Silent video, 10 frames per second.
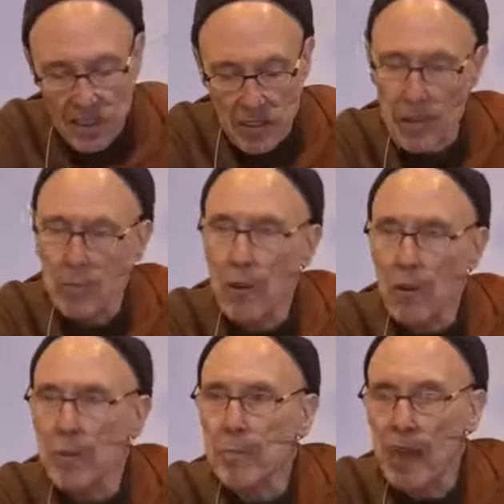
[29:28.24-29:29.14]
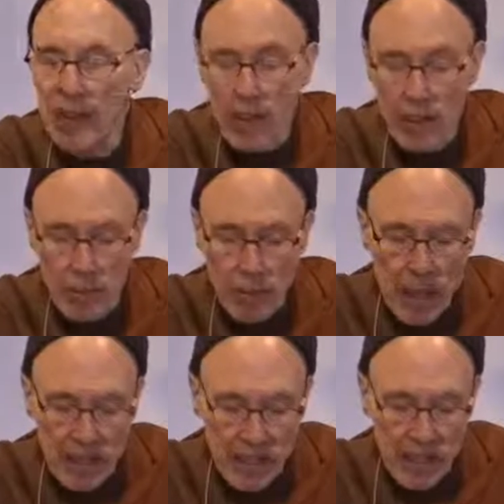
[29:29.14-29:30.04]
to multiply the
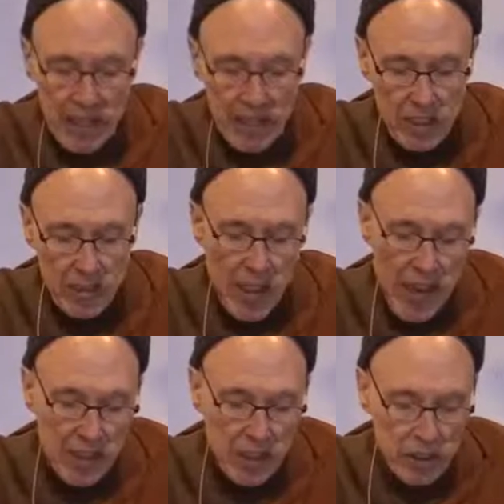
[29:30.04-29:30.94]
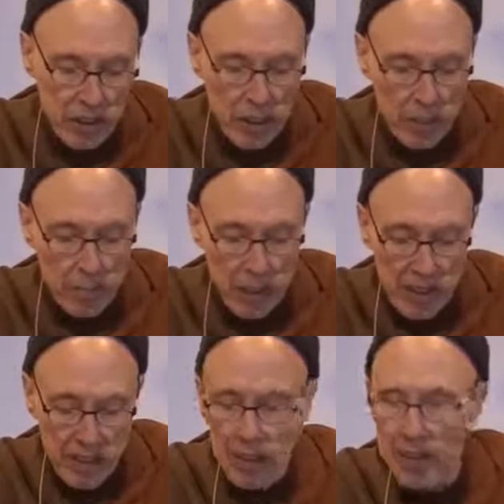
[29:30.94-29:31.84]
body, to vanish and
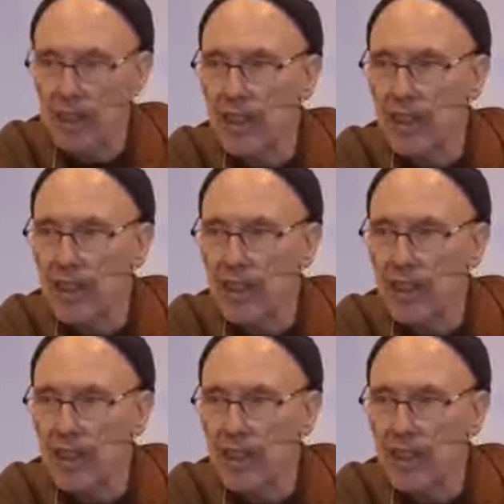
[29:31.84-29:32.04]
appear,